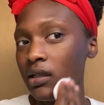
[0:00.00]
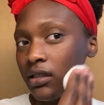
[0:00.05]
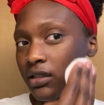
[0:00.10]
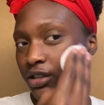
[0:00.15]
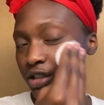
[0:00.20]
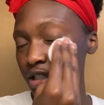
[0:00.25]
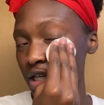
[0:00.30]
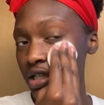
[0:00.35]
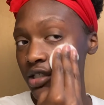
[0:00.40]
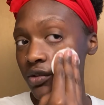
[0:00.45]

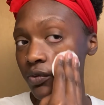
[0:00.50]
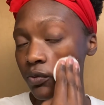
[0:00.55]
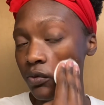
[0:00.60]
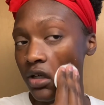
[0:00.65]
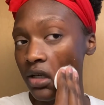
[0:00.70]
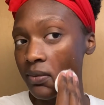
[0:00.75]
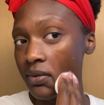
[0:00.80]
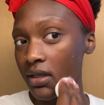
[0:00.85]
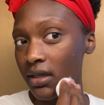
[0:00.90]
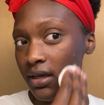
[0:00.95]
just
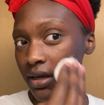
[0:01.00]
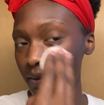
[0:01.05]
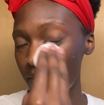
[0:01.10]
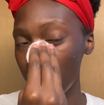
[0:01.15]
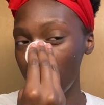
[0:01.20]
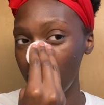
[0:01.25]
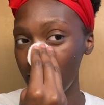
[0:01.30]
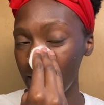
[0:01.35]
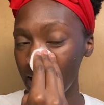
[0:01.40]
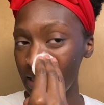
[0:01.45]
rubbing it
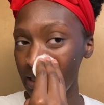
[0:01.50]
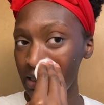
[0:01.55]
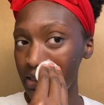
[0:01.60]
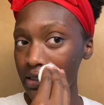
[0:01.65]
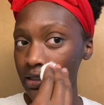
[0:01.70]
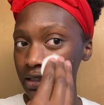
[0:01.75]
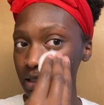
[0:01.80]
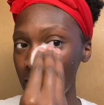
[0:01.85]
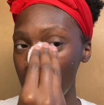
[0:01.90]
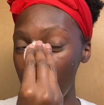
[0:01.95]
with
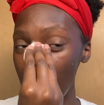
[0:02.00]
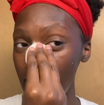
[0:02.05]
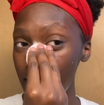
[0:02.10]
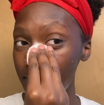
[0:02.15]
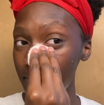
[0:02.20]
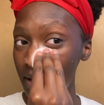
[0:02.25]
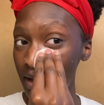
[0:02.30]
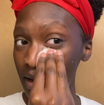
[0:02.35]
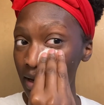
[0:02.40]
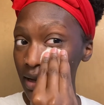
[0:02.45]
these cotton
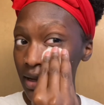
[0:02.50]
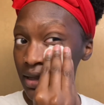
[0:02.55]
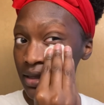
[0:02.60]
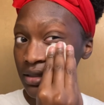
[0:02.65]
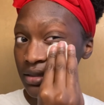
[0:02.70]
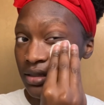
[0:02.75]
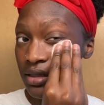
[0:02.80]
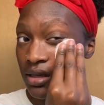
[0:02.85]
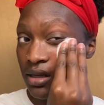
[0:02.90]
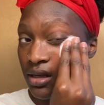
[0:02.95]

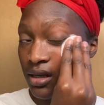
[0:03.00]
pads,